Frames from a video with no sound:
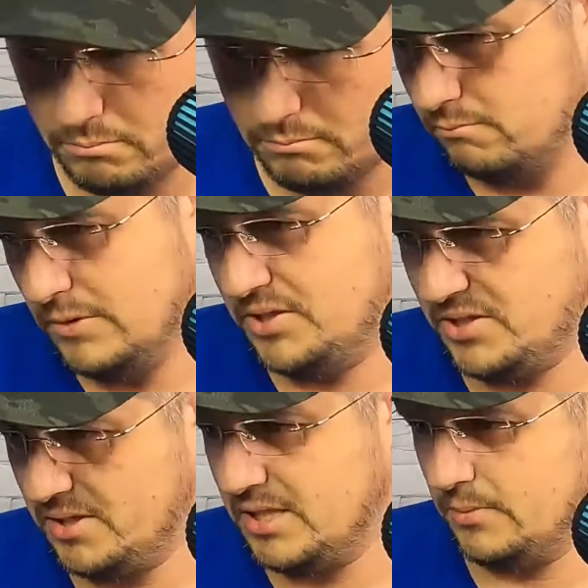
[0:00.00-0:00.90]
This isn't
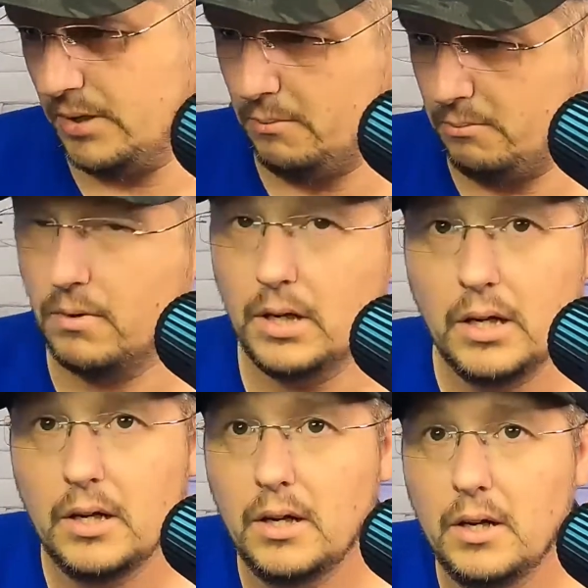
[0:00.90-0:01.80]
something I'm
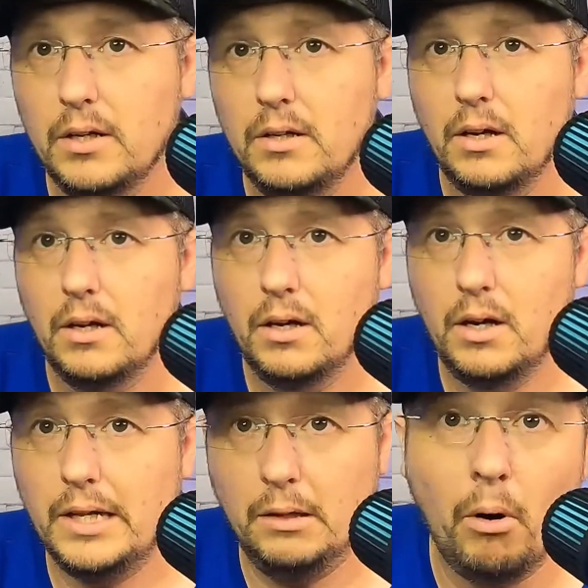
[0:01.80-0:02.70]
in
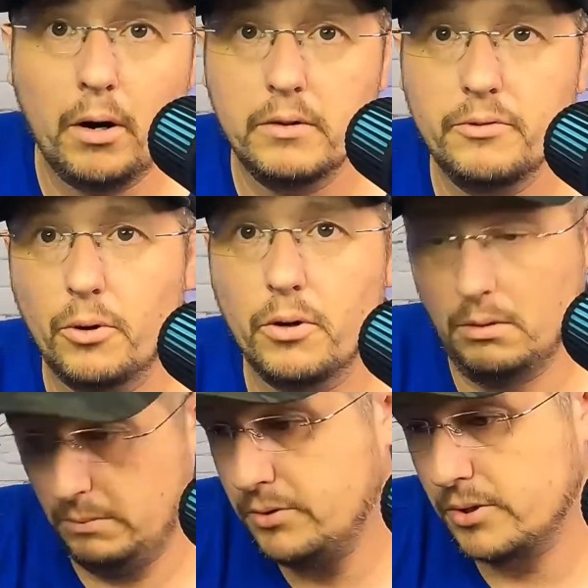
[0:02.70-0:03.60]
the market for. I'm
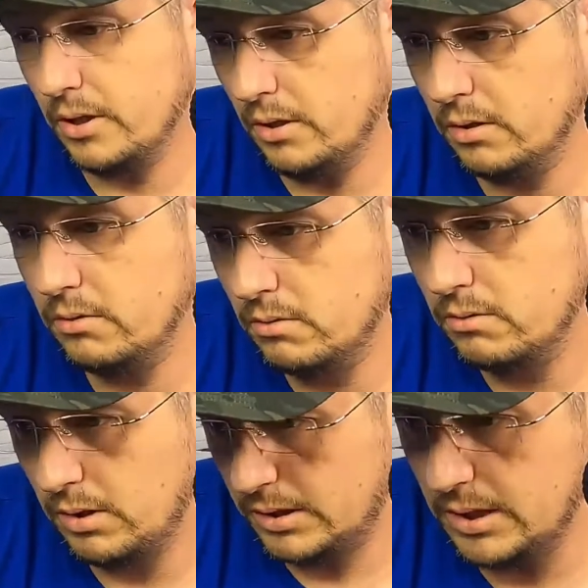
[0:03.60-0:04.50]
interested in. Like
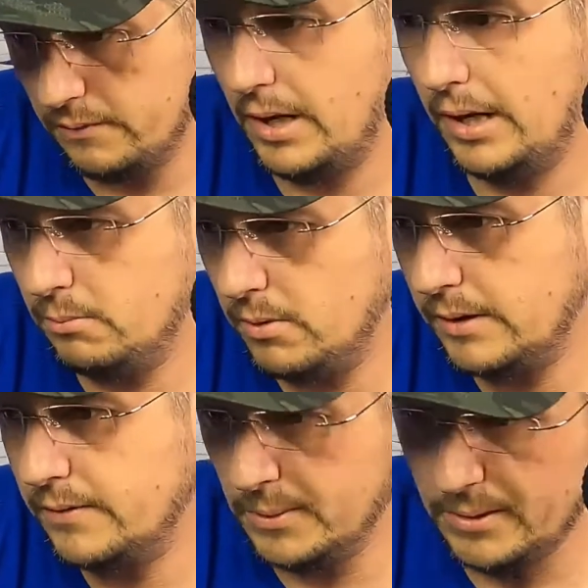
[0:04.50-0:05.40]
I said, if I had the money, if
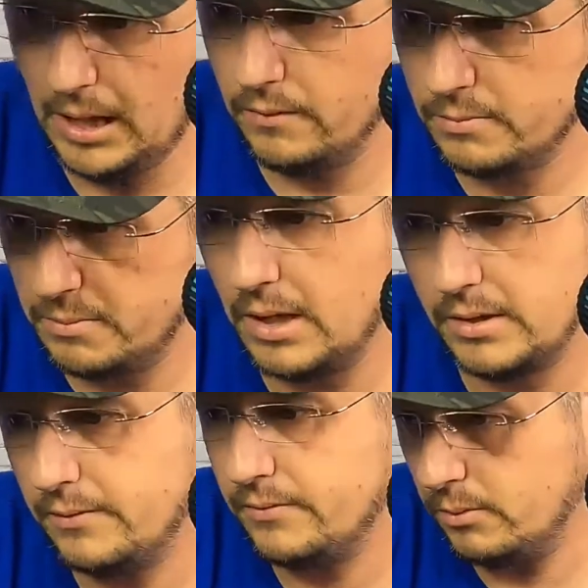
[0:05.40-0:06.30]
somebody gave it to me, I
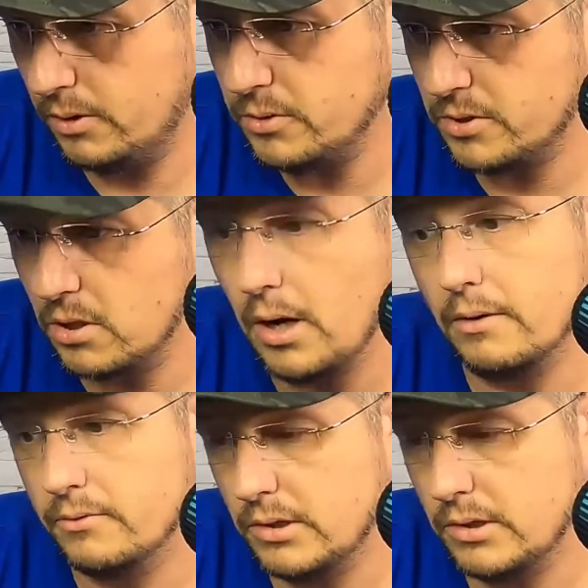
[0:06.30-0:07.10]
definitely would use the shit out of it.